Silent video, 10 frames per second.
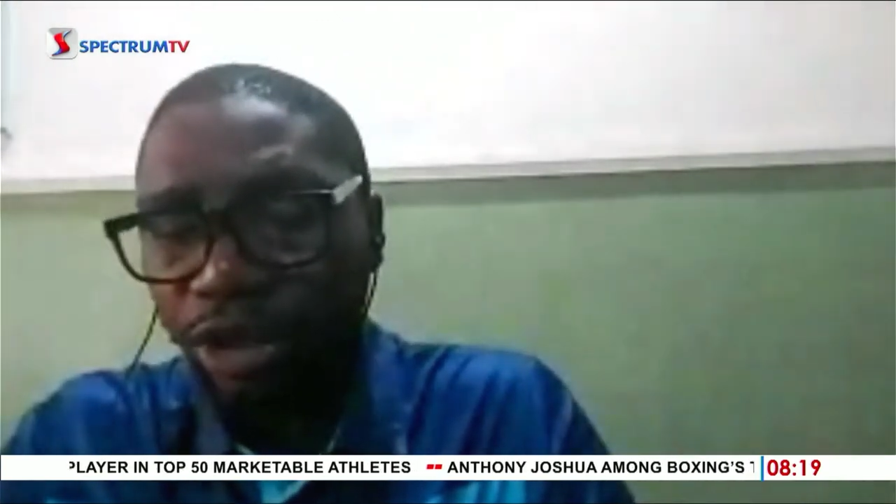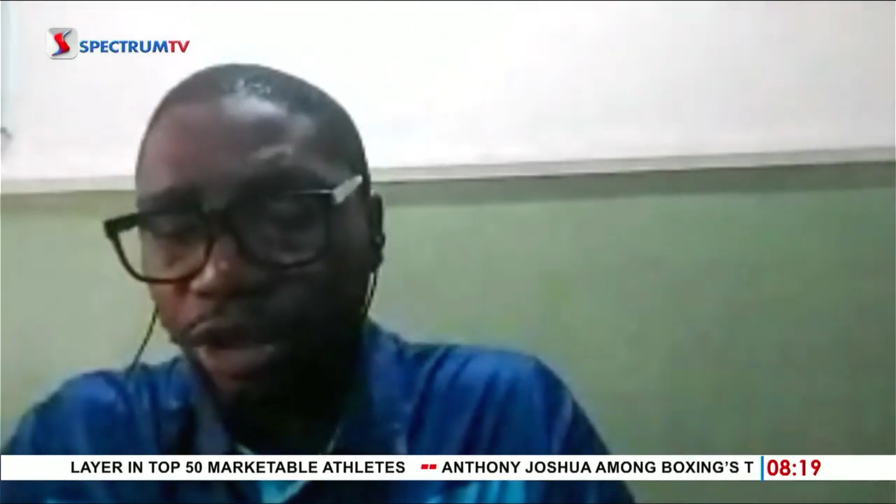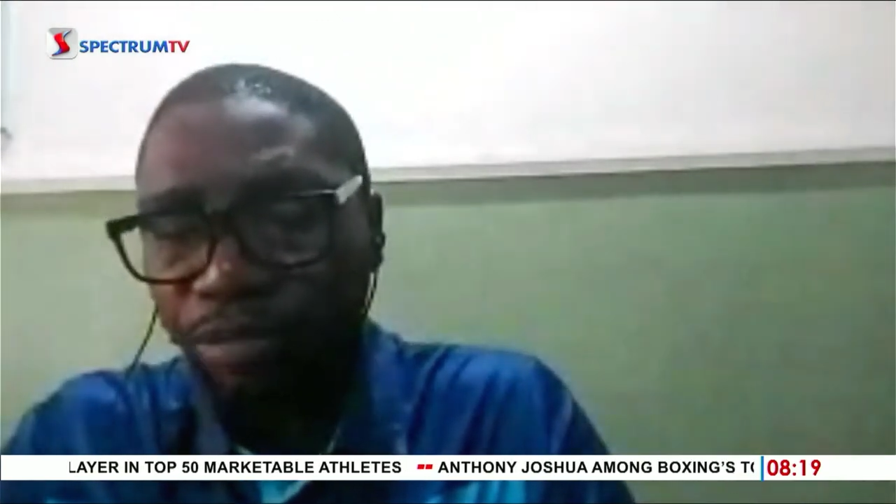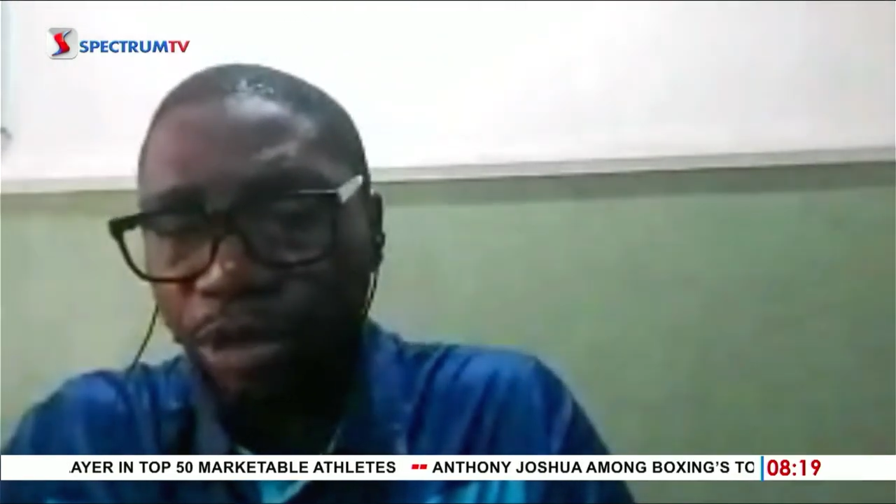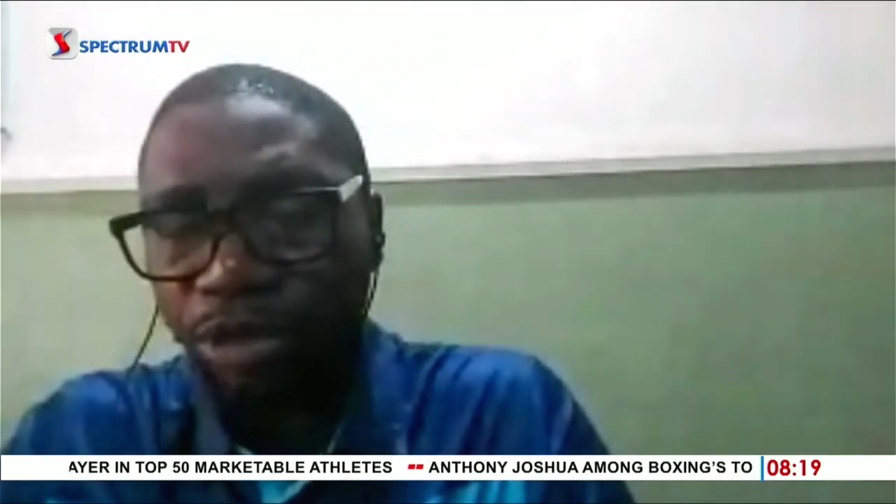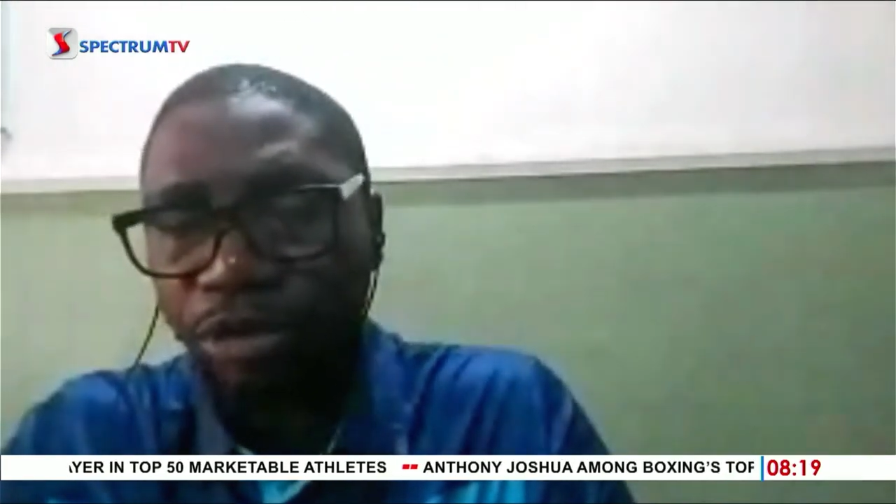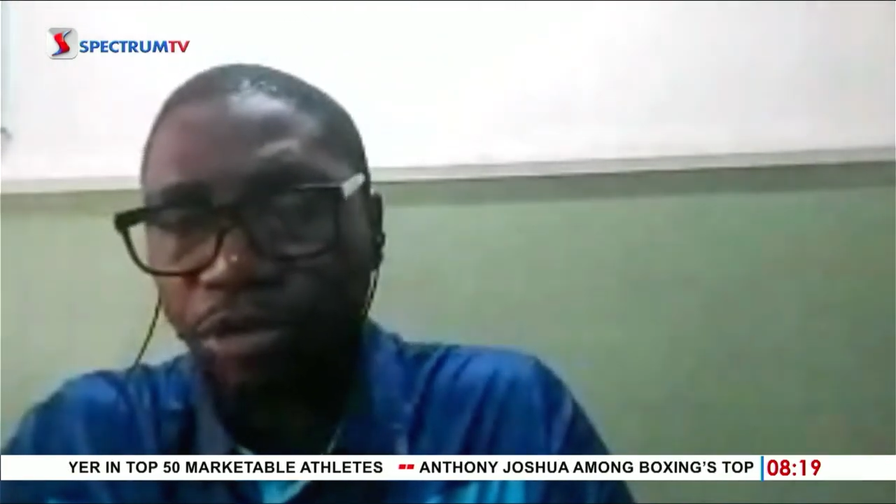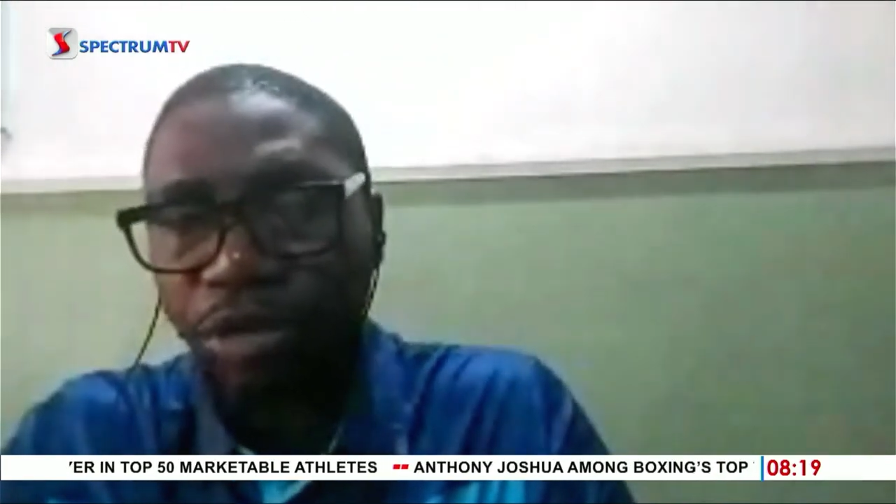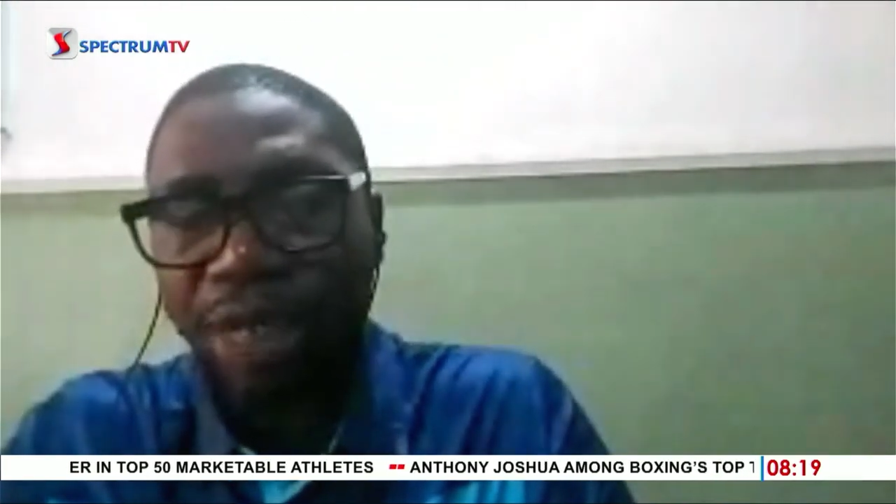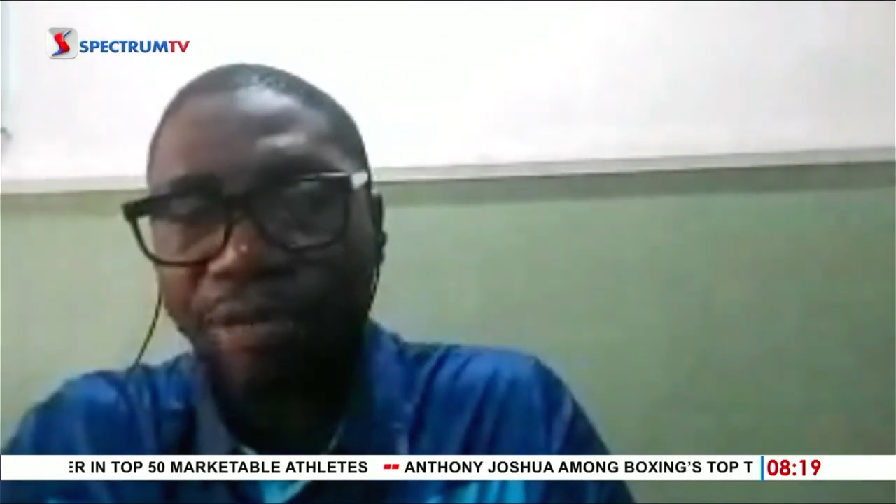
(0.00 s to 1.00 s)
When I mean we,
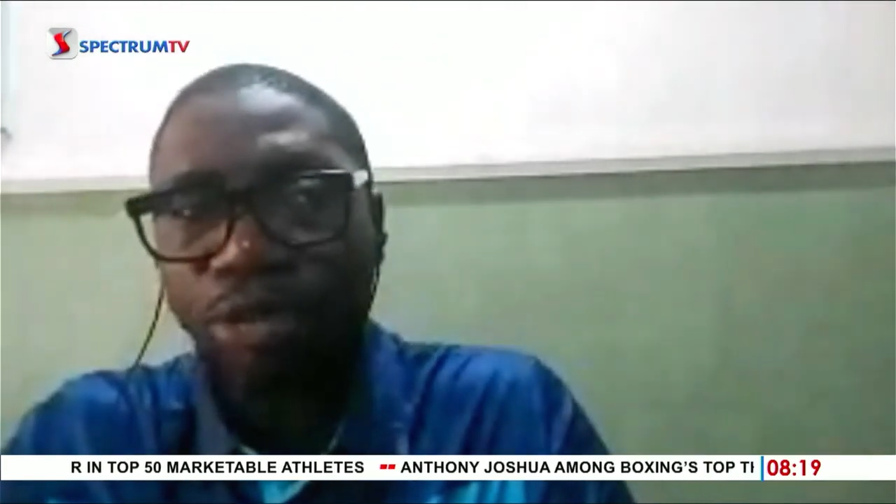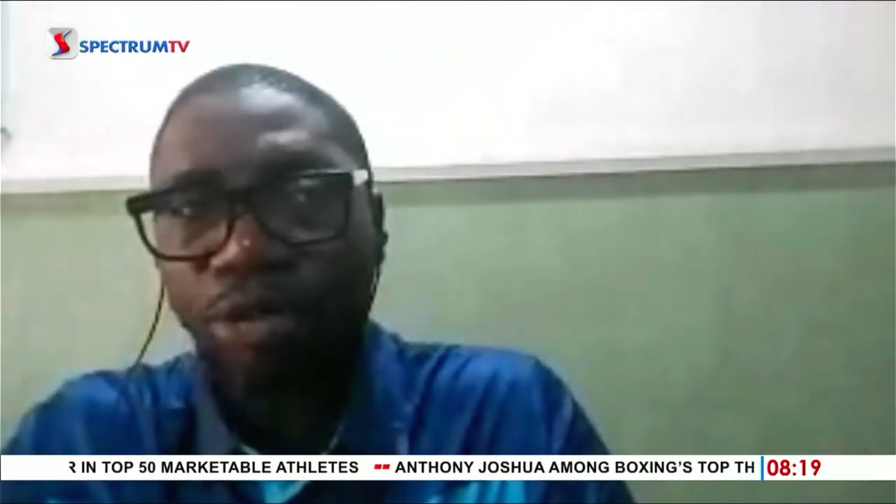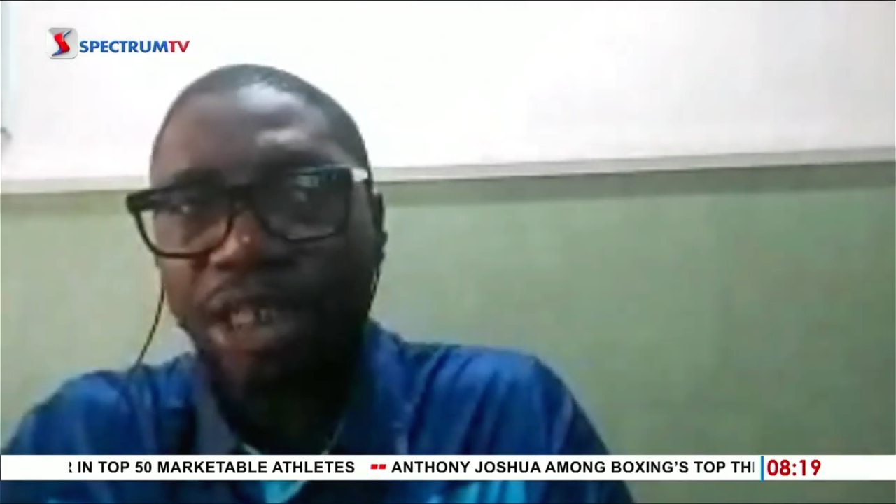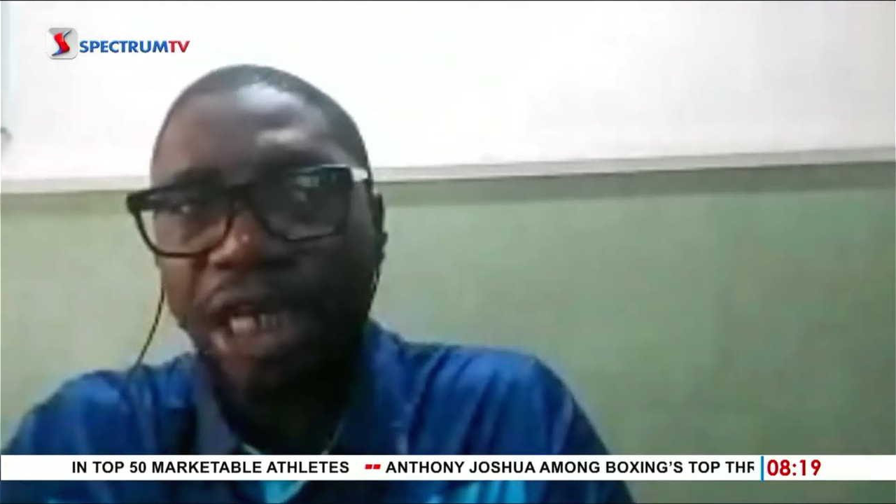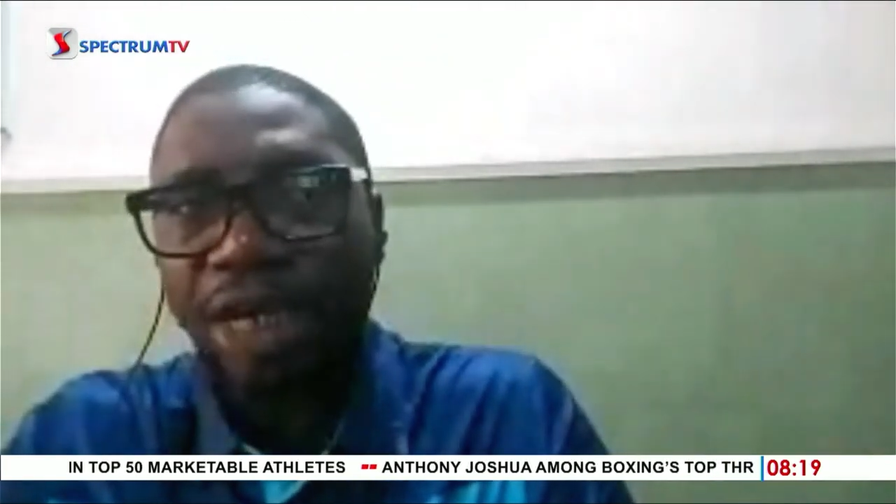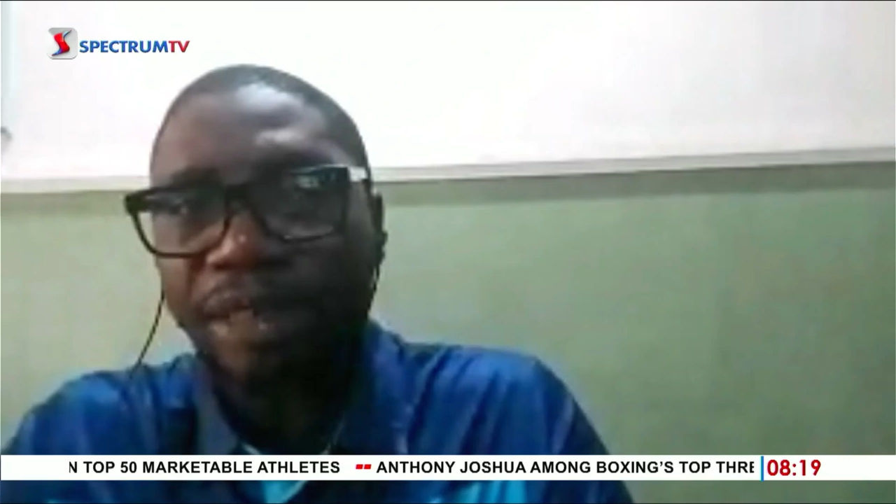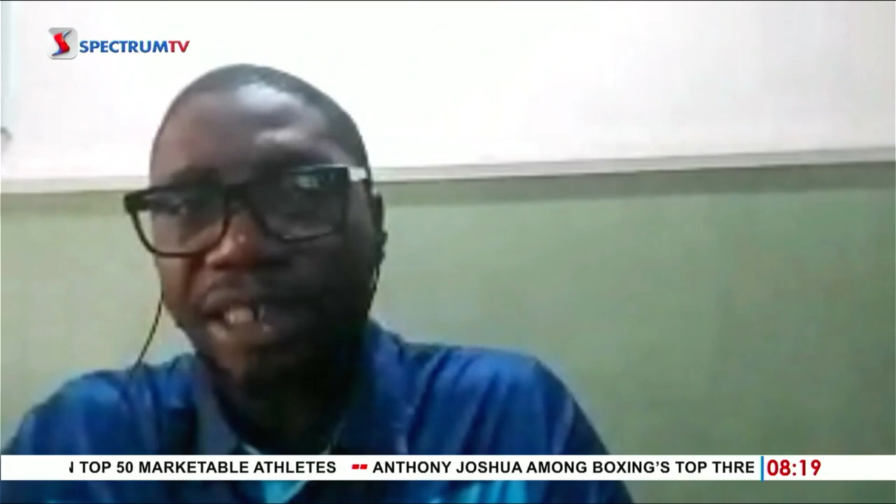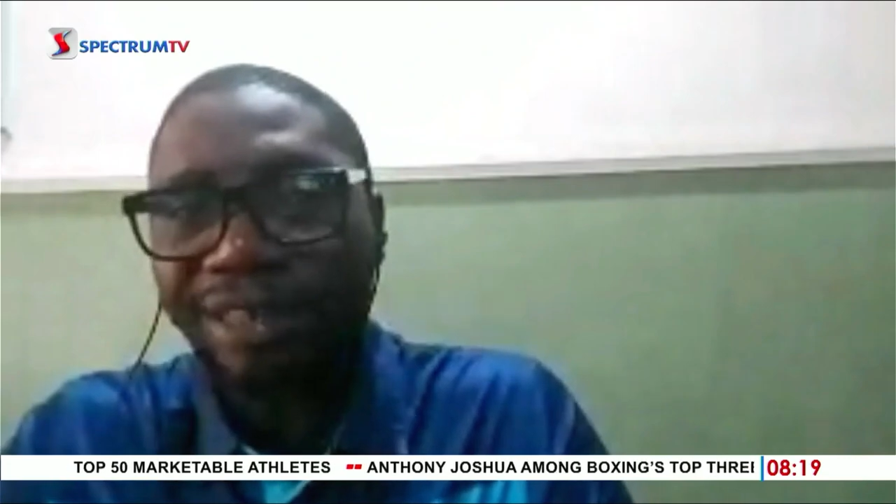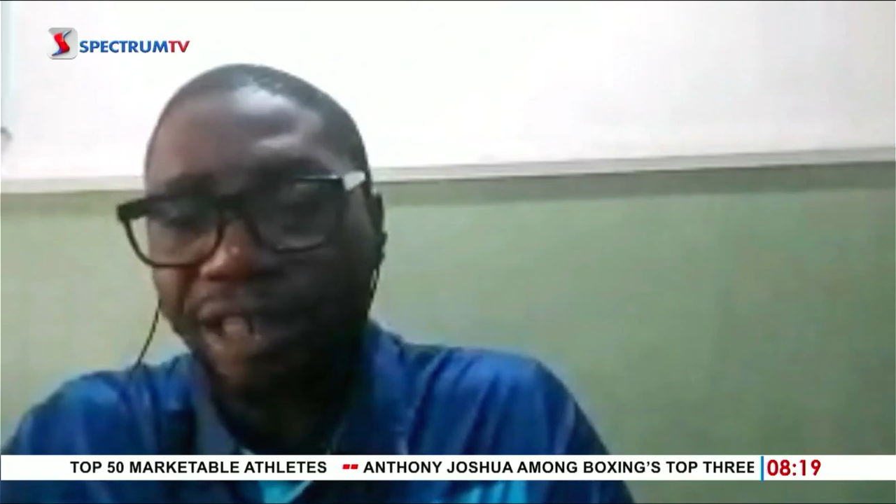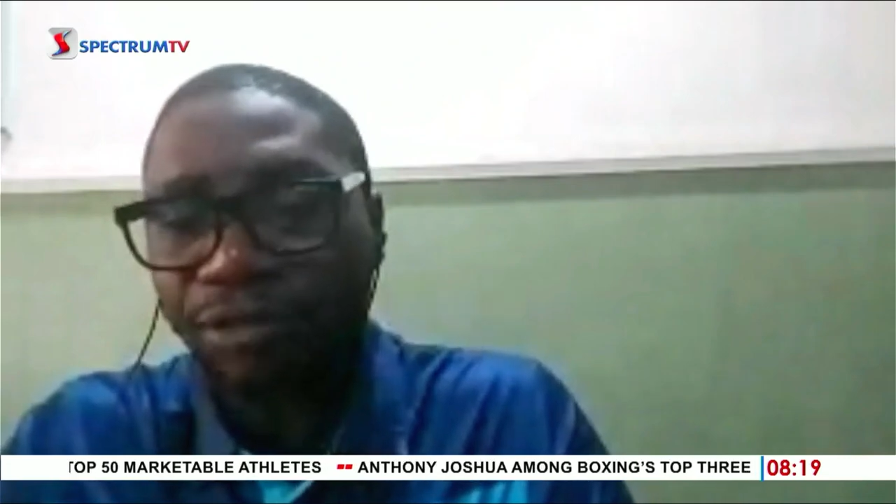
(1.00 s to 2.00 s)
now I mean the Center for
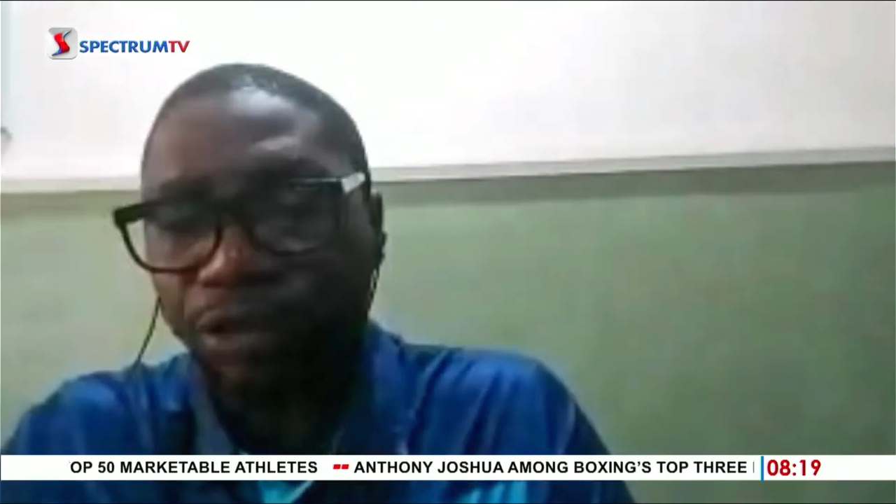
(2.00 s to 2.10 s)
Human Rights